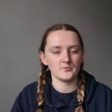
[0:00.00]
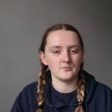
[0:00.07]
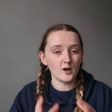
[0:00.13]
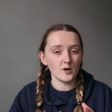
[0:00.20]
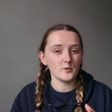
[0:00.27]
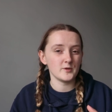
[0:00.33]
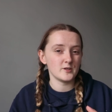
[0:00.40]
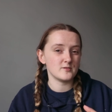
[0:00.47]

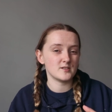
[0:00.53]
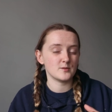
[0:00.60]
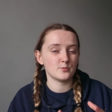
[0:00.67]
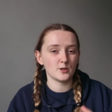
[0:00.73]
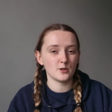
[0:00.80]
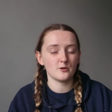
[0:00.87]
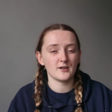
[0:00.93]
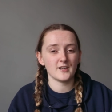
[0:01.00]
I will be using
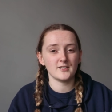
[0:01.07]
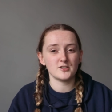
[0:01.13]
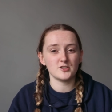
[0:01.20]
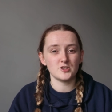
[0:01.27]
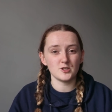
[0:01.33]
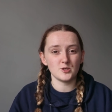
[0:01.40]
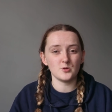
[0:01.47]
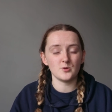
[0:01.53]
Procreate to
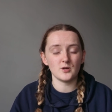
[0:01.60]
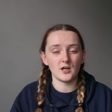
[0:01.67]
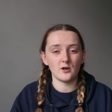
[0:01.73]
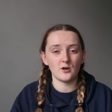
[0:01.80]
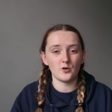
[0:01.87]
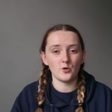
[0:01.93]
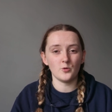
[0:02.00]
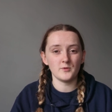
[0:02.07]
do
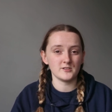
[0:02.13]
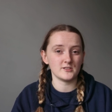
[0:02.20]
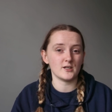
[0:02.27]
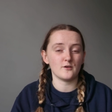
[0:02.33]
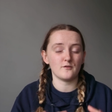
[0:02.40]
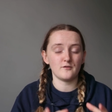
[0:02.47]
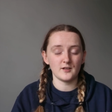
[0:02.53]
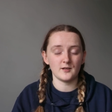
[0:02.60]
almost
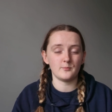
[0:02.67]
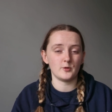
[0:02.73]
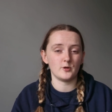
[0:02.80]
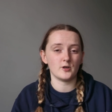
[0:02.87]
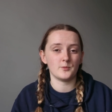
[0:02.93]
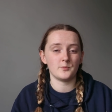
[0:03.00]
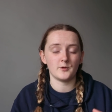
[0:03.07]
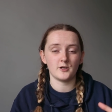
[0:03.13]
like a
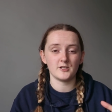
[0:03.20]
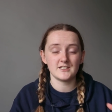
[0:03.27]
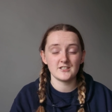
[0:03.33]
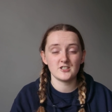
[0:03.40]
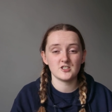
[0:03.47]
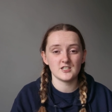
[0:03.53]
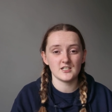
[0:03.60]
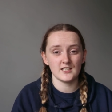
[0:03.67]
flipbook but
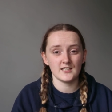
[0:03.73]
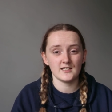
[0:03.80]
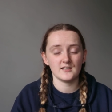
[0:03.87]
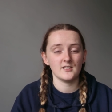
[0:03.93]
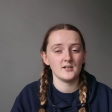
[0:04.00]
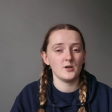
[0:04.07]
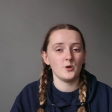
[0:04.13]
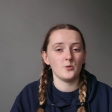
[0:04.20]
digitally,
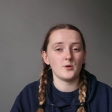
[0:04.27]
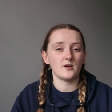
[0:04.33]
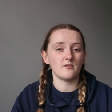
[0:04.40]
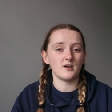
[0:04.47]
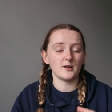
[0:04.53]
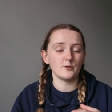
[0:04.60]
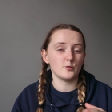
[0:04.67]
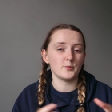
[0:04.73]
where
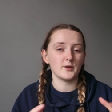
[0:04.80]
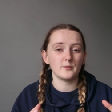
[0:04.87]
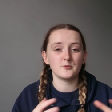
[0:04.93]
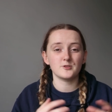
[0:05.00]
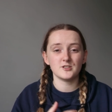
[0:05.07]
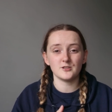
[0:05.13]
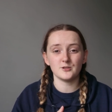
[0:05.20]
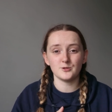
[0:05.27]
I will be
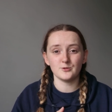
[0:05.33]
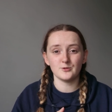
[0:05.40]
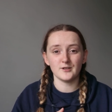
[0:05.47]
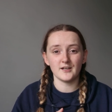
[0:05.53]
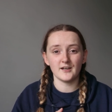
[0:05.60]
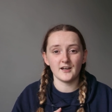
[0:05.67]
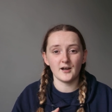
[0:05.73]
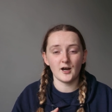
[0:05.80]
able
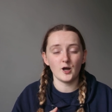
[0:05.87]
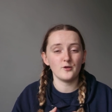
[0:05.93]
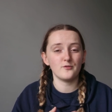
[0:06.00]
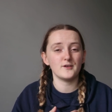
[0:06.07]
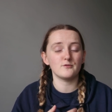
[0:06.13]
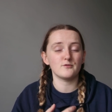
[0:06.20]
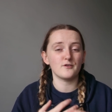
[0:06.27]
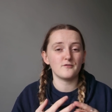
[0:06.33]
to
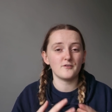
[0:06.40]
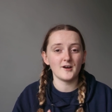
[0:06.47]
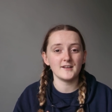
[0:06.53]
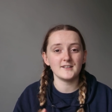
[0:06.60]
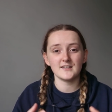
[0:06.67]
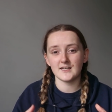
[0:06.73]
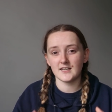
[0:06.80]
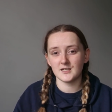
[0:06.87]
hopefully
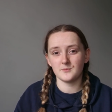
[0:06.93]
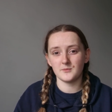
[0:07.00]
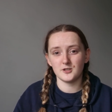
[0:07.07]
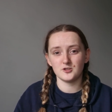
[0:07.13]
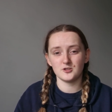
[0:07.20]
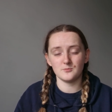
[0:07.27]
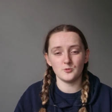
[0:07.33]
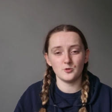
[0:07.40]
refine an animation